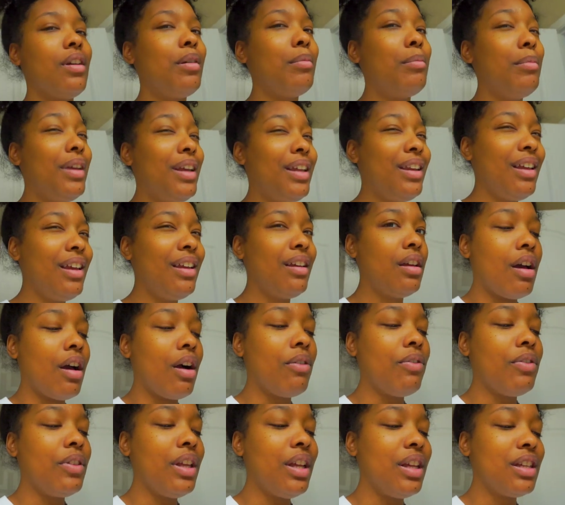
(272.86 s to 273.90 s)
a minute.
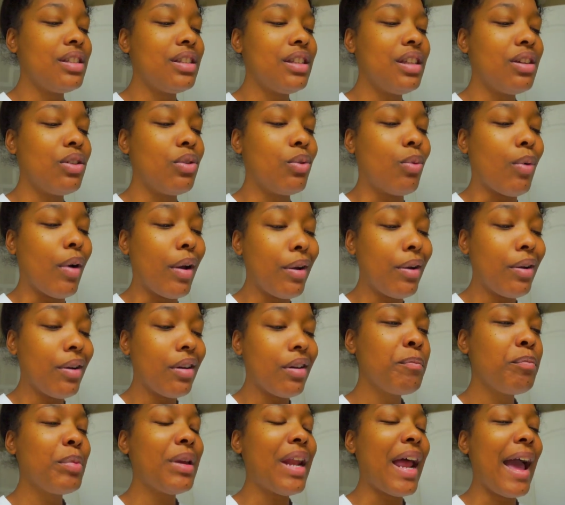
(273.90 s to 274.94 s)
Hopefully it still works,
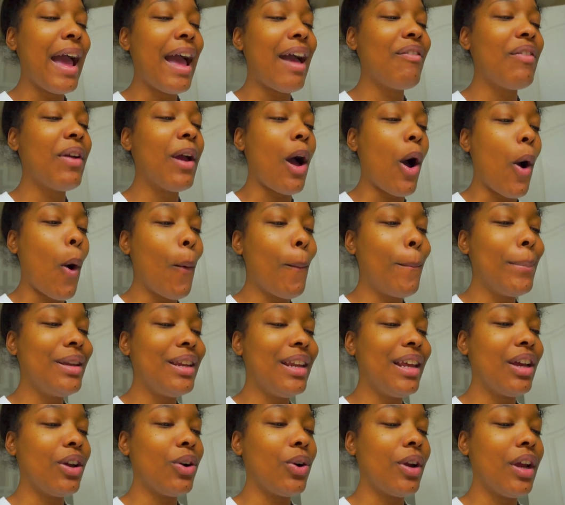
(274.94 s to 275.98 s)
but I haven't opened
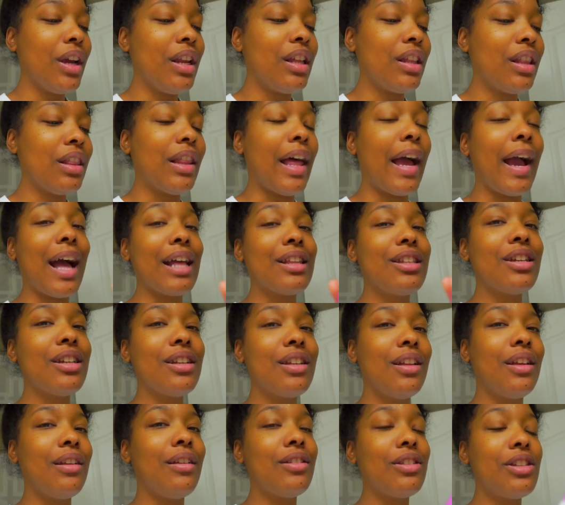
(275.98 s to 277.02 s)
it or any, like I took,
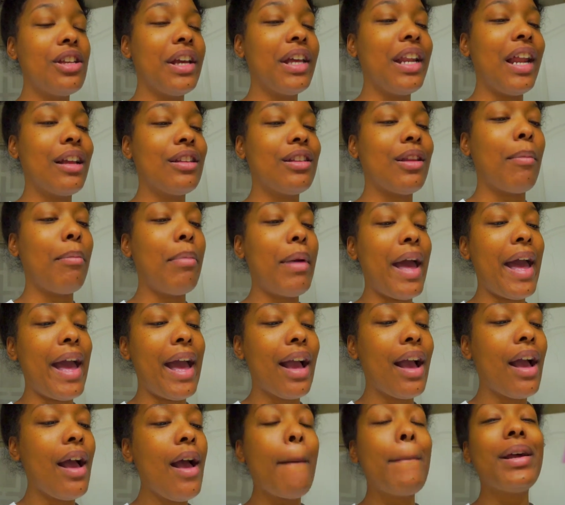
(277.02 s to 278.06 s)
the, took it out the
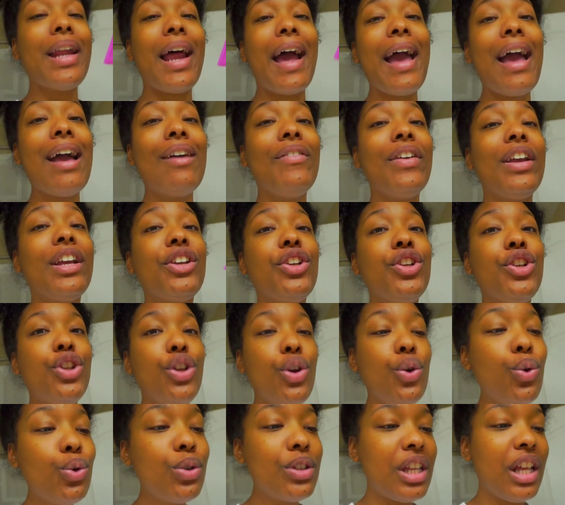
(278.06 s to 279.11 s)
pack, but I haven't
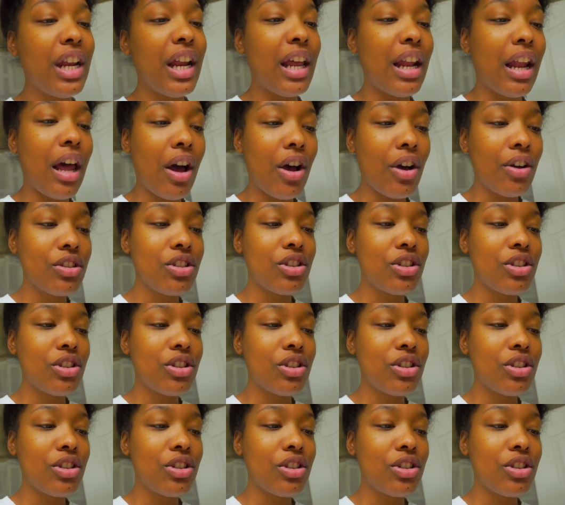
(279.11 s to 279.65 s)
used it at all.